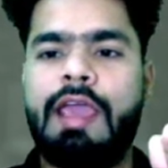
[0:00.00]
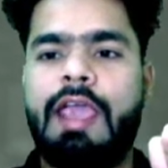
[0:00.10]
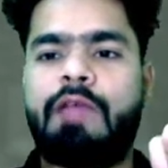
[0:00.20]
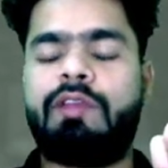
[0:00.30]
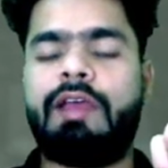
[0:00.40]

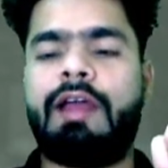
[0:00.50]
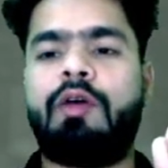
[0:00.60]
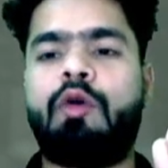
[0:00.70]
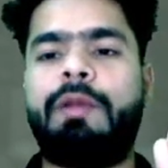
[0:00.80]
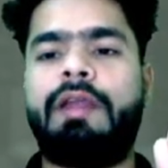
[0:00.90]
If
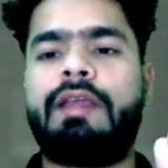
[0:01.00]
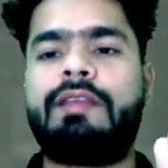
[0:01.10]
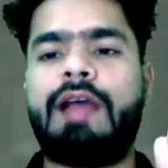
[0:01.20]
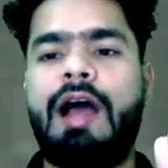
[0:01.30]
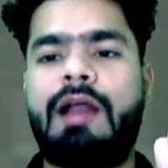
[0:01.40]
their
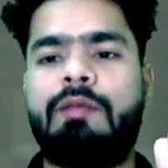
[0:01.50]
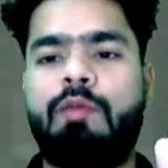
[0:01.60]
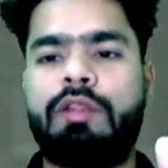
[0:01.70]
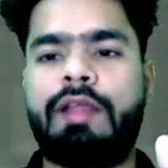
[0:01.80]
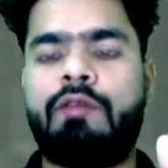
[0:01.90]
opinions are
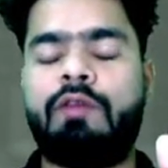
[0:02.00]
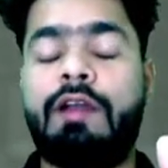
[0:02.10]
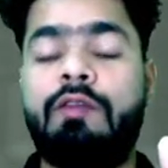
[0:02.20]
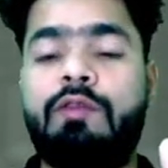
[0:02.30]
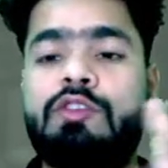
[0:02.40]
more than
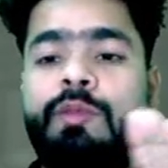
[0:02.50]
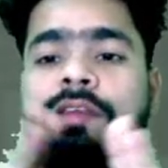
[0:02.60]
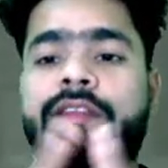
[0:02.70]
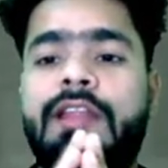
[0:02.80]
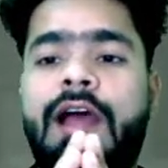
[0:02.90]
one, which
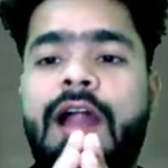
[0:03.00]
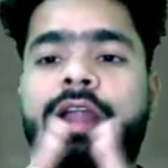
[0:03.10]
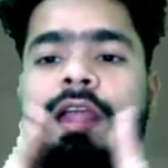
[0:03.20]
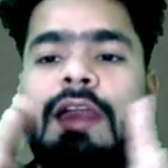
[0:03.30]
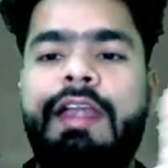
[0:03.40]
means they
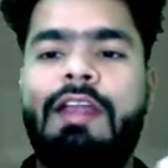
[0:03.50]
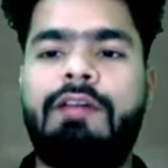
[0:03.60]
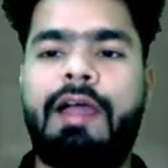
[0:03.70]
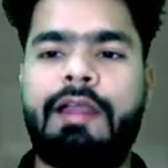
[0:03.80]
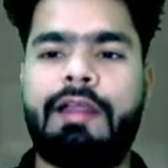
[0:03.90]
are
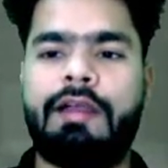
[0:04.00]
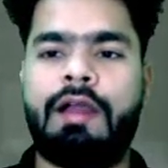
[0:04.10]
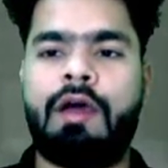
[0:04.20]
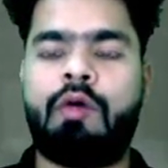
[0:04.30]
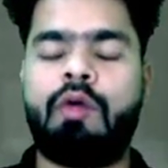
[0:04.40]
divided
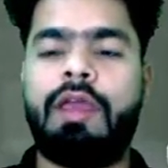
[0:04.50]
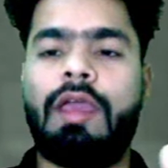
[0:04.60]
now.